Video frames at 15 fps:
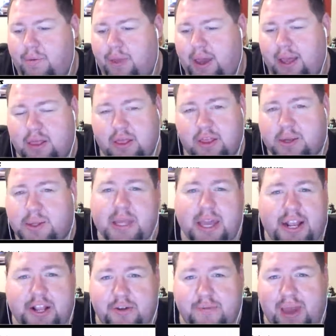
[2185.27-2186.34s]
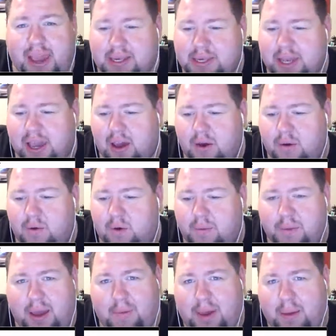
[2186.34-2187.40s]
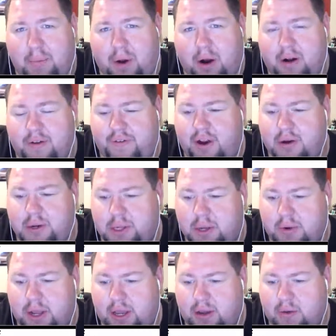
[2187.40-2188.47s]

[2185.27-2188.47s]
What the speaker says: It looks like New Mexico or maybe a part of Arizona